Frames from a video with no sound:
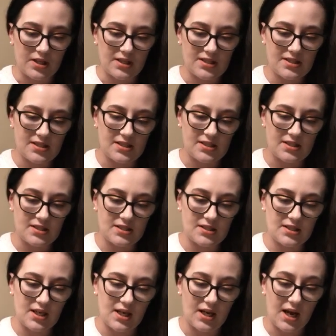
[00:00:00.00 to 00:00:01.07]
This
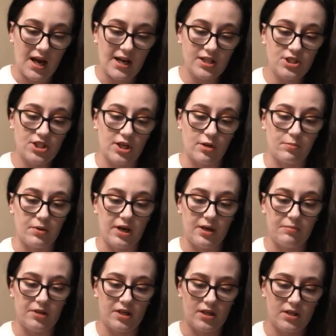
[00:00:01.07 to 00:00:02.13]
is an eyeshadow
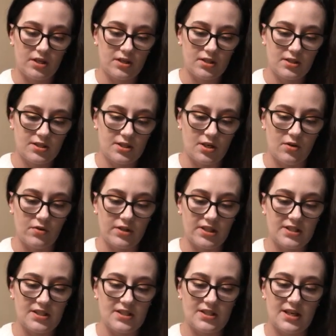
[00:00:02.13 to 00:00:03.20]
primer. So
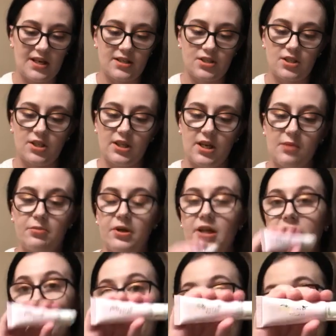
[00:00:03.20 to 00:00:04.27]
this is actually a brand that